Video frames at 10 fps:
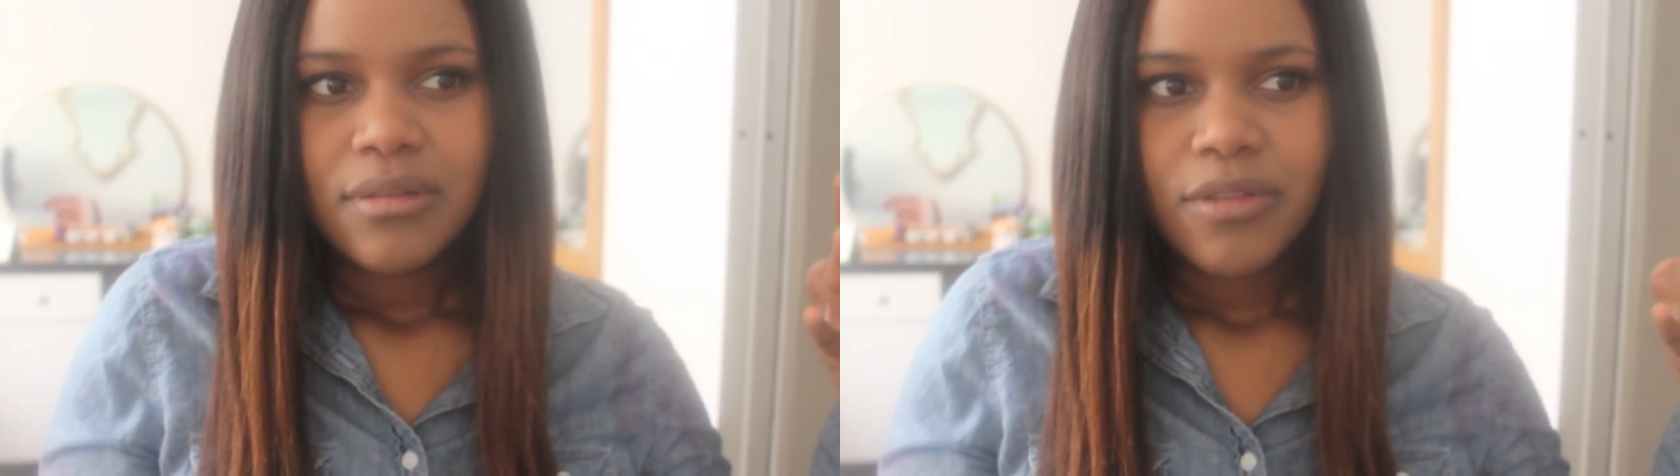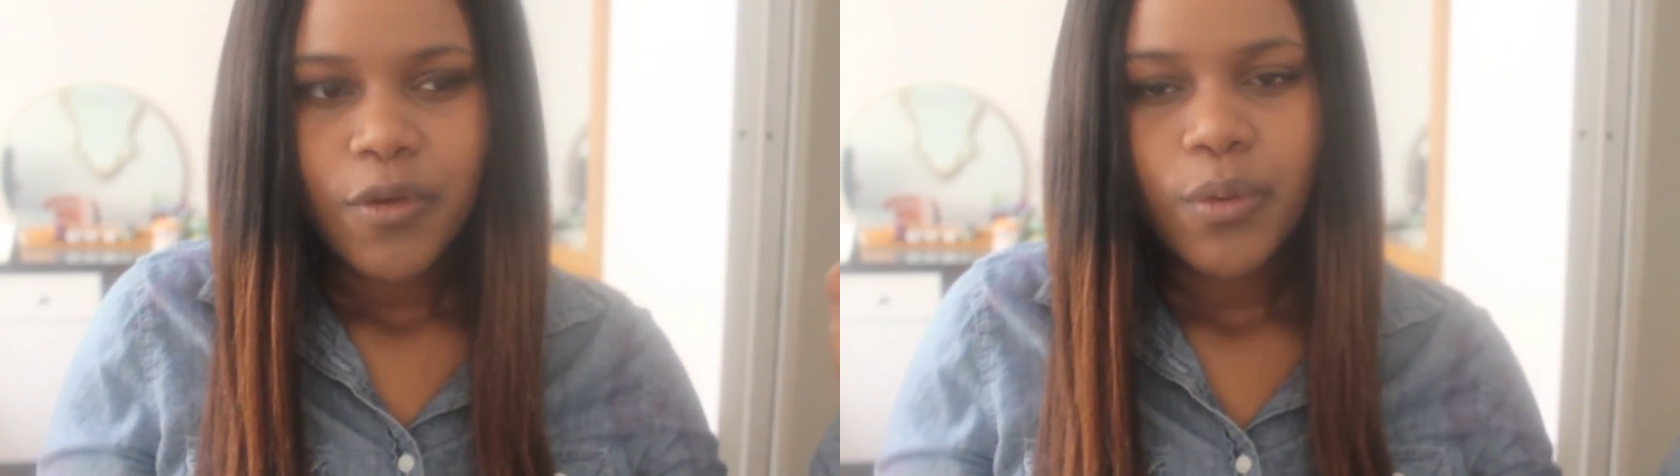
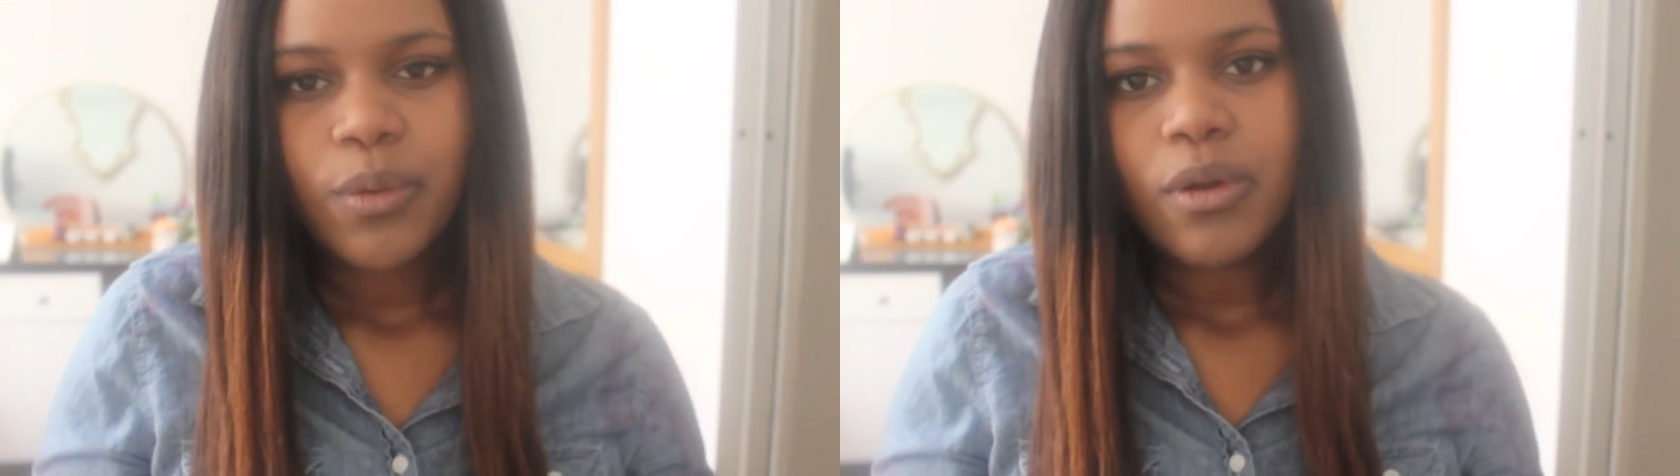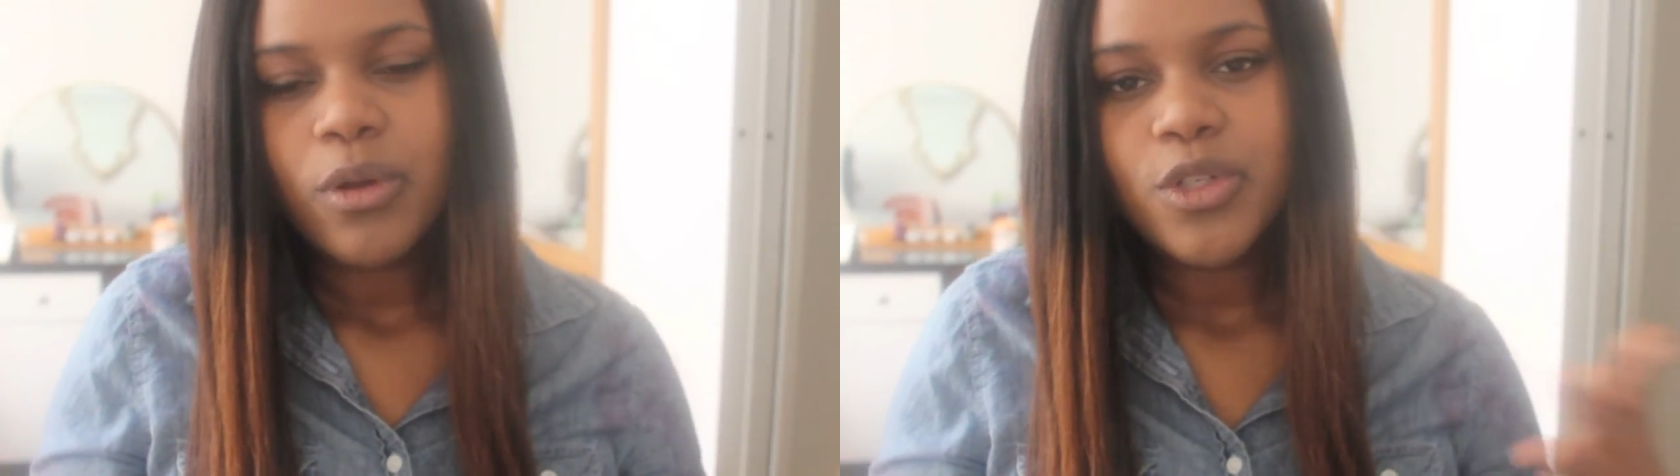the
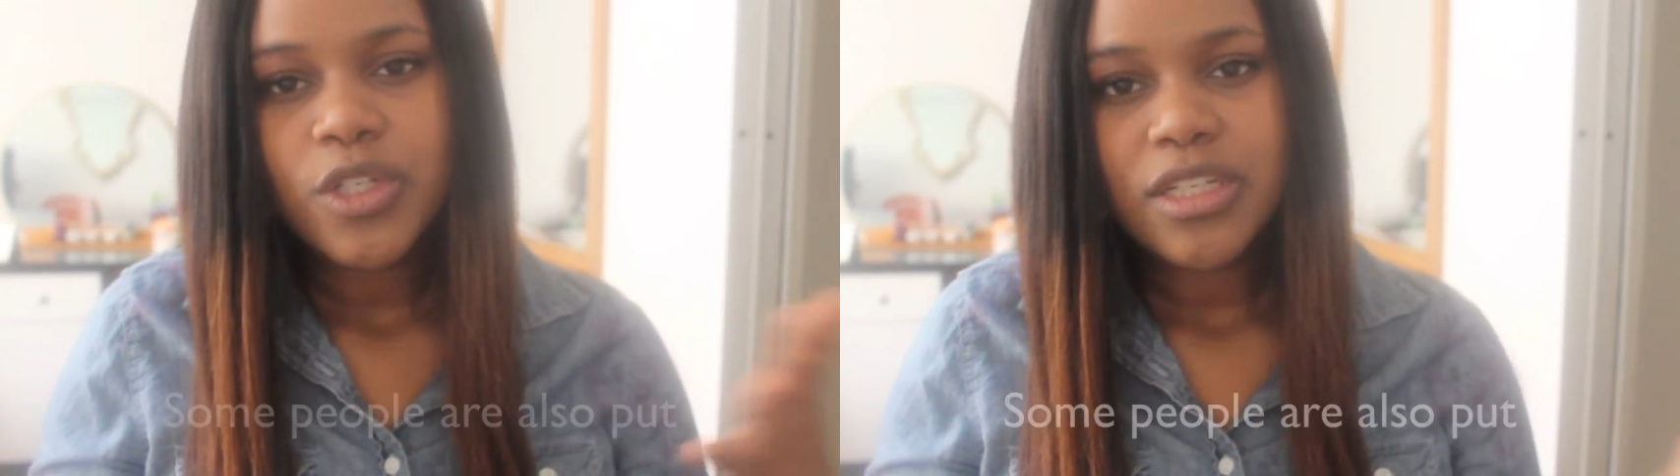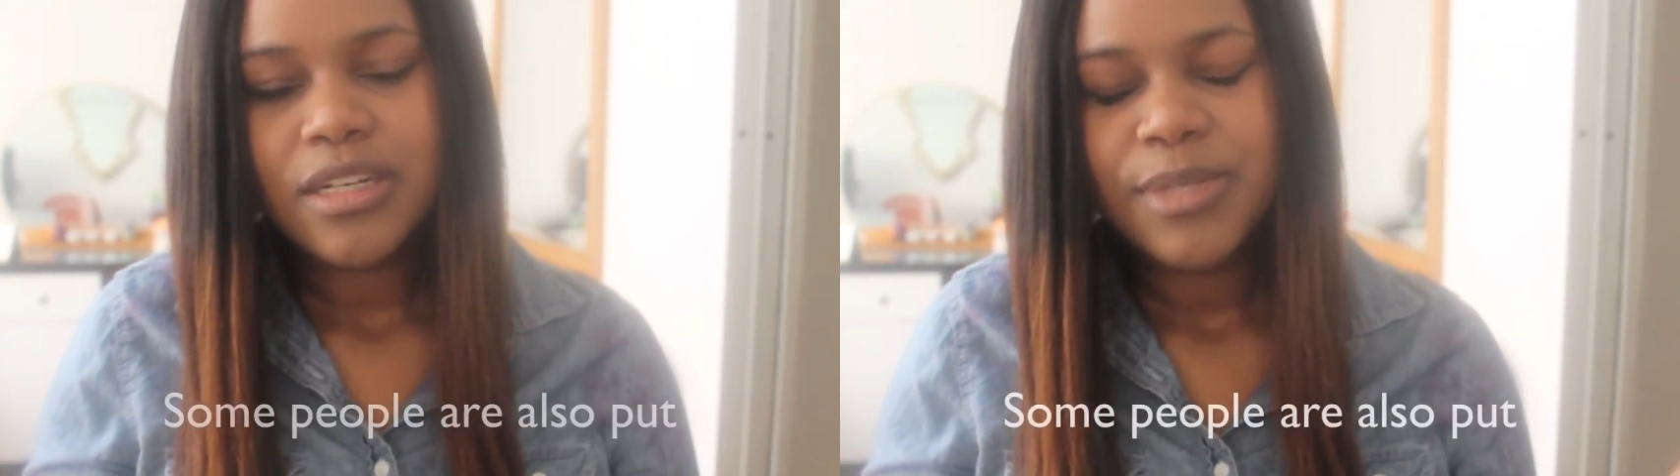culture
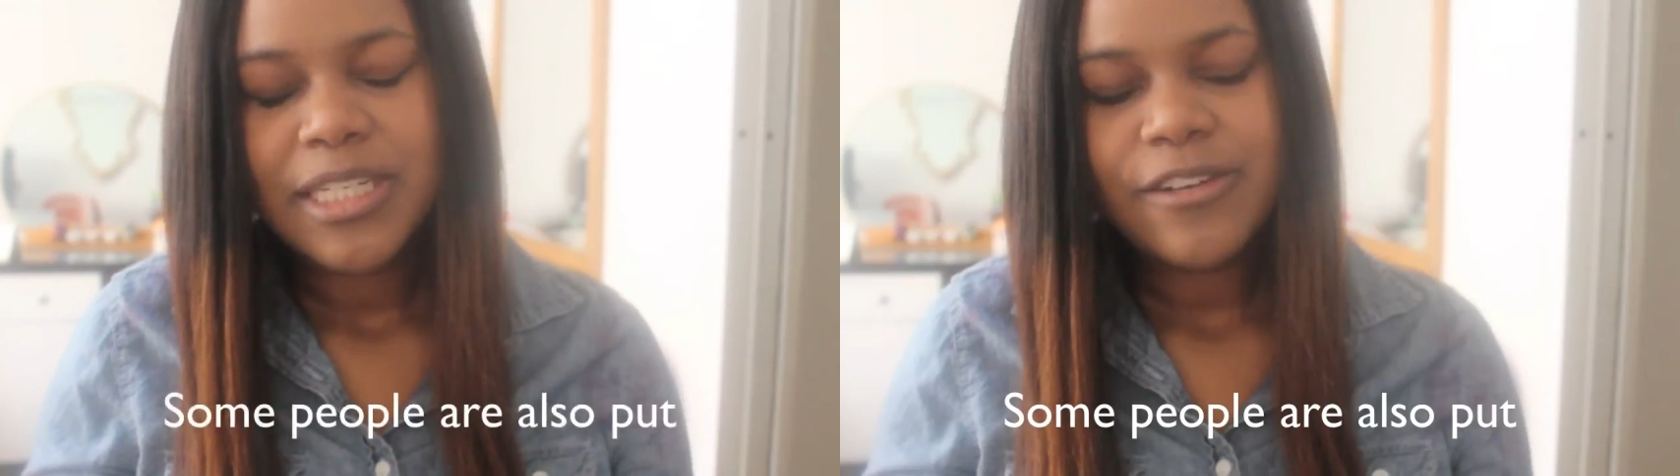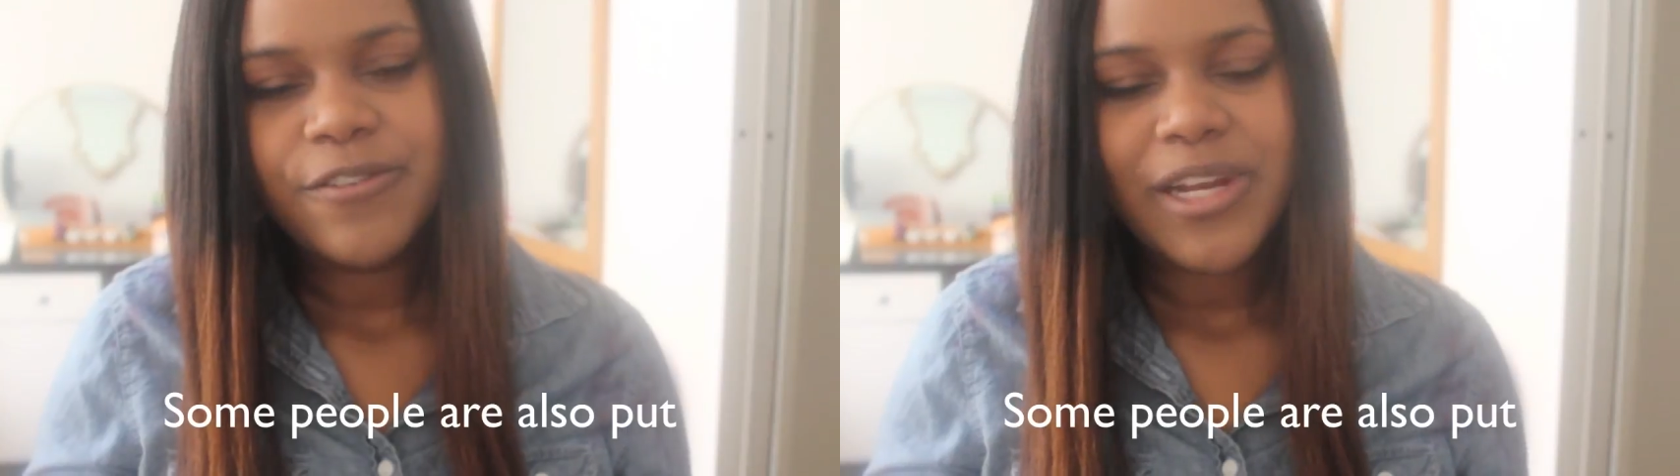is going to be
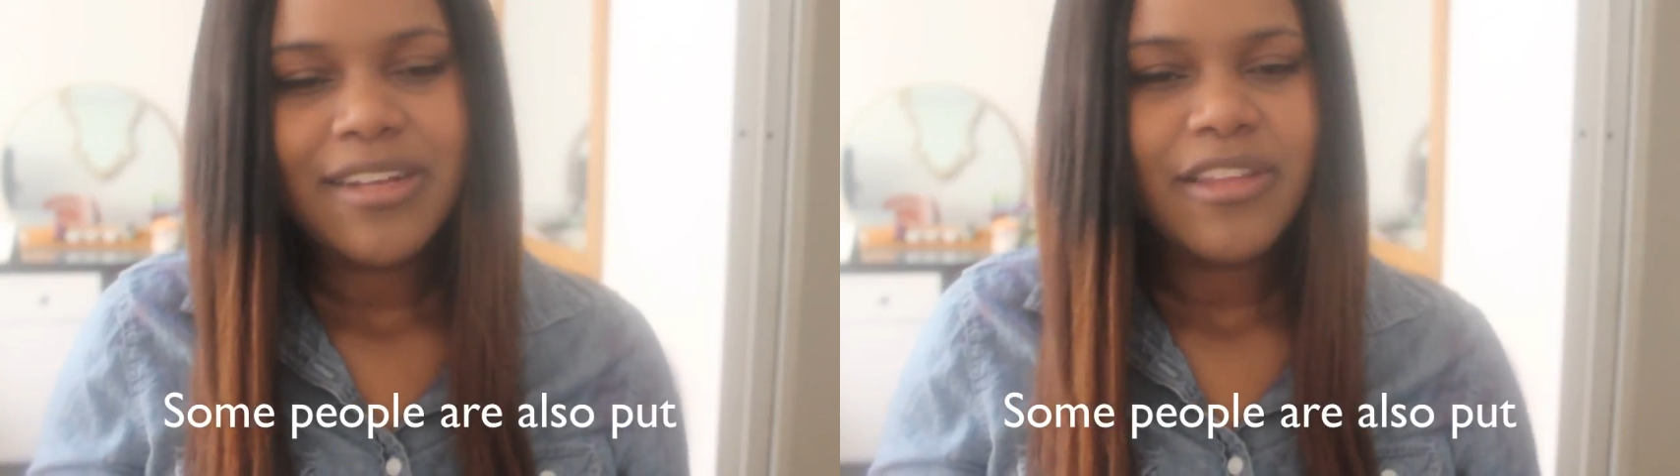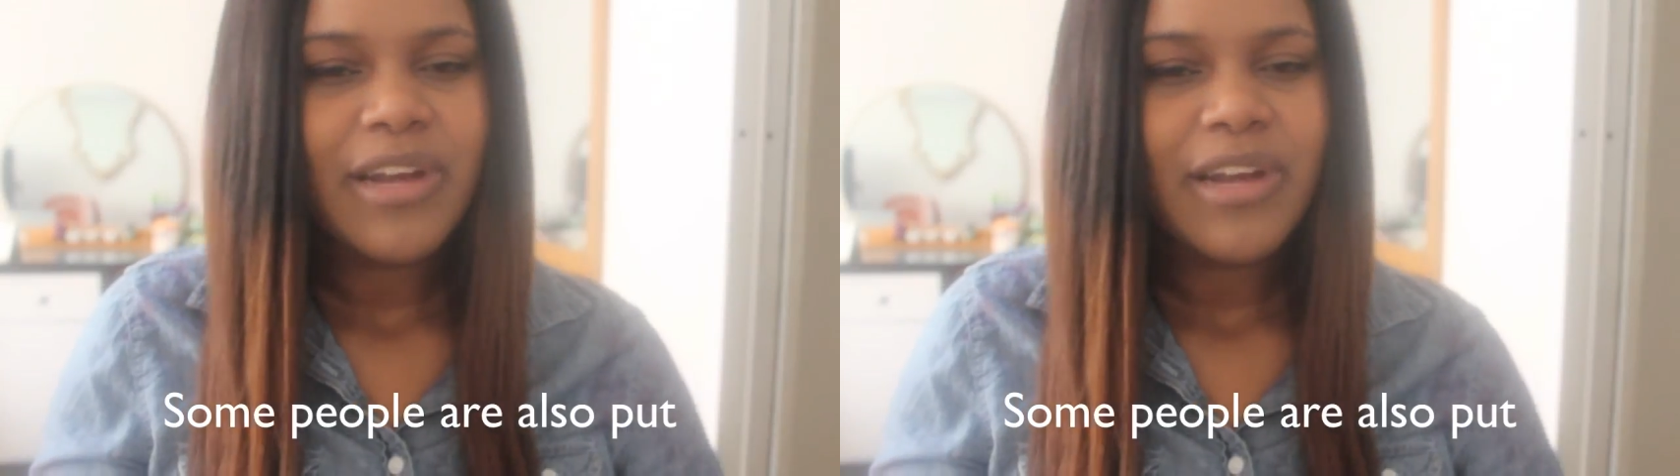different.